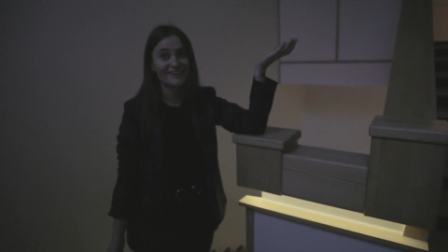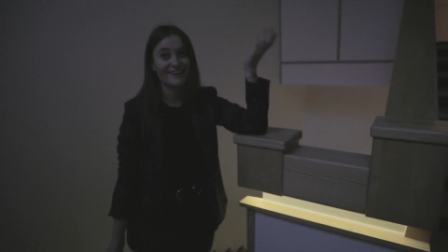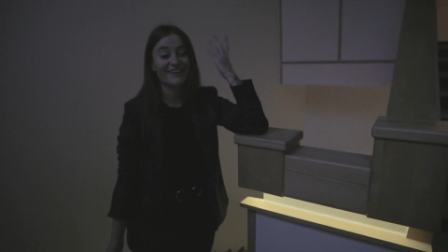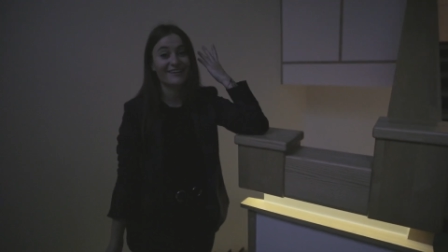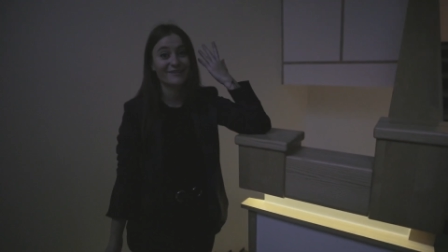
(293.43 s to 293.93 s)

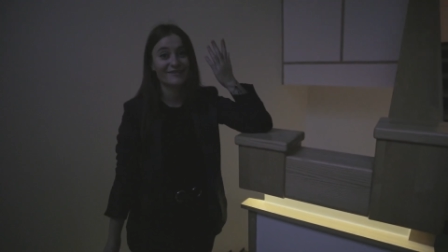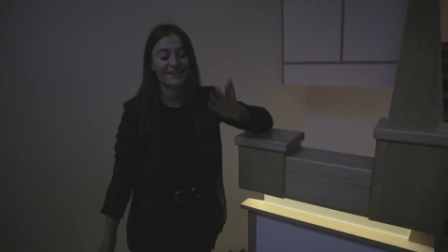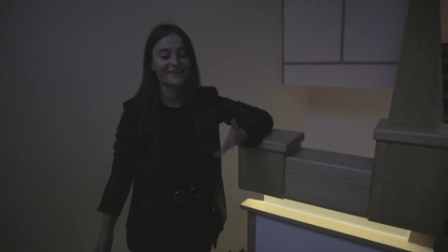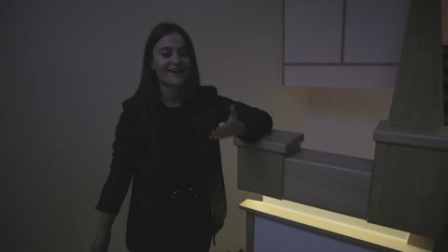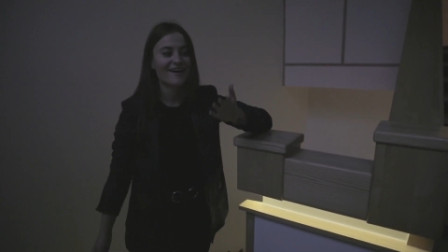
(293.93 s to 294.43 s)
And
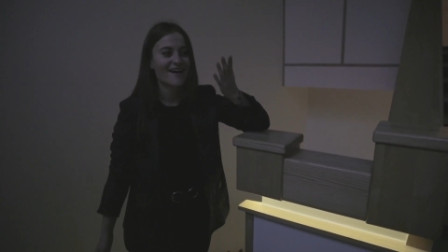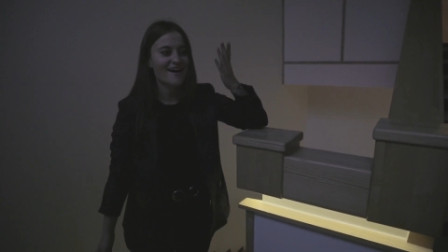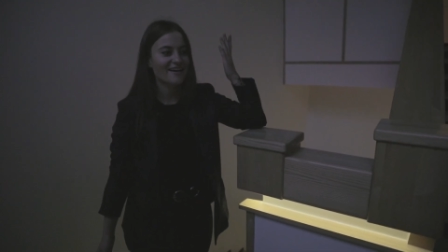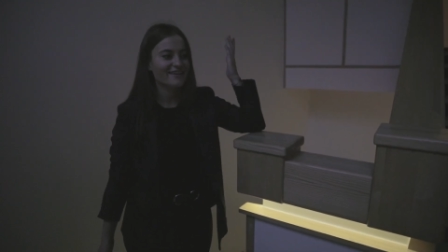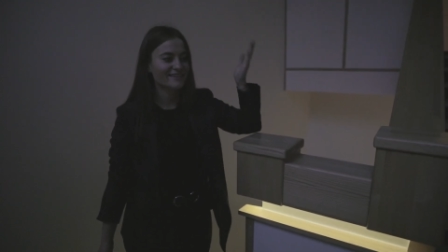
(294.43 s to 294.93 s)

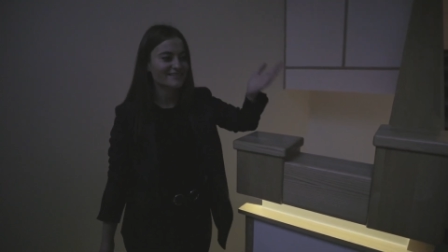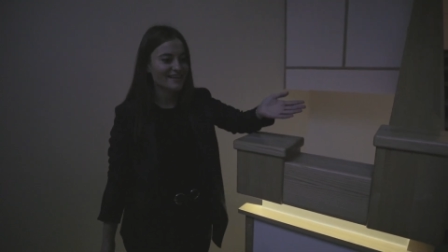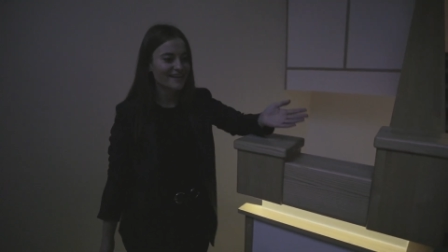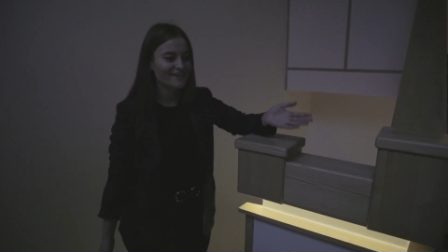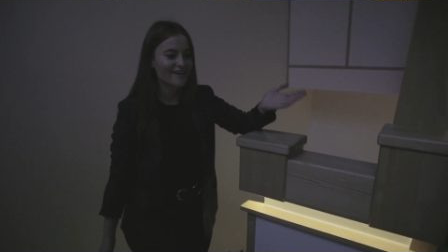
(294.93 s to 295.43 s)
I can
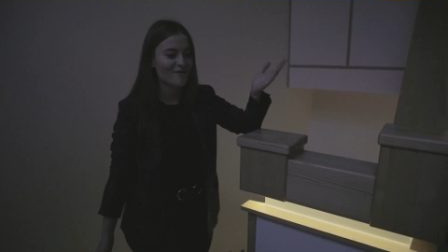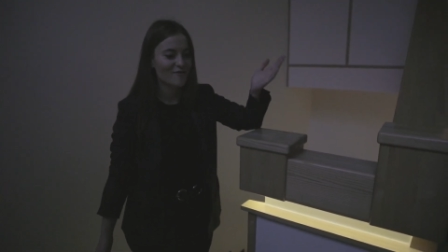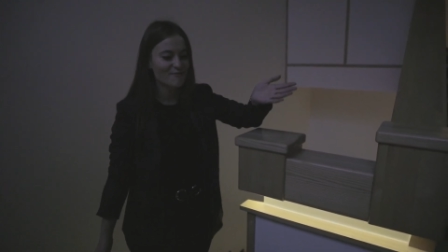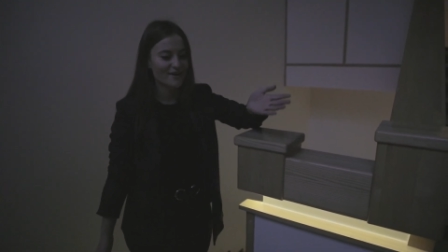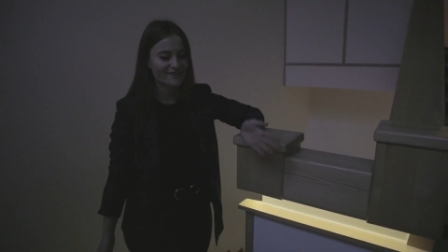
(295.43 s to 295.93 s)
tell how
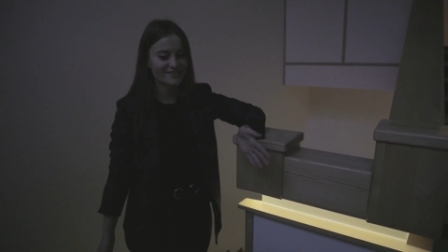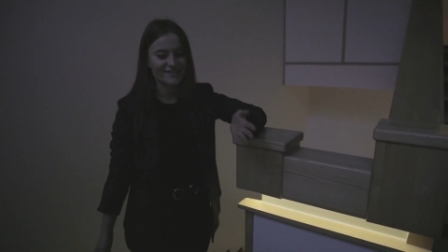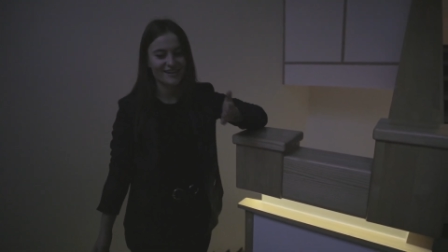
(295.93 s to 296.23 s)
much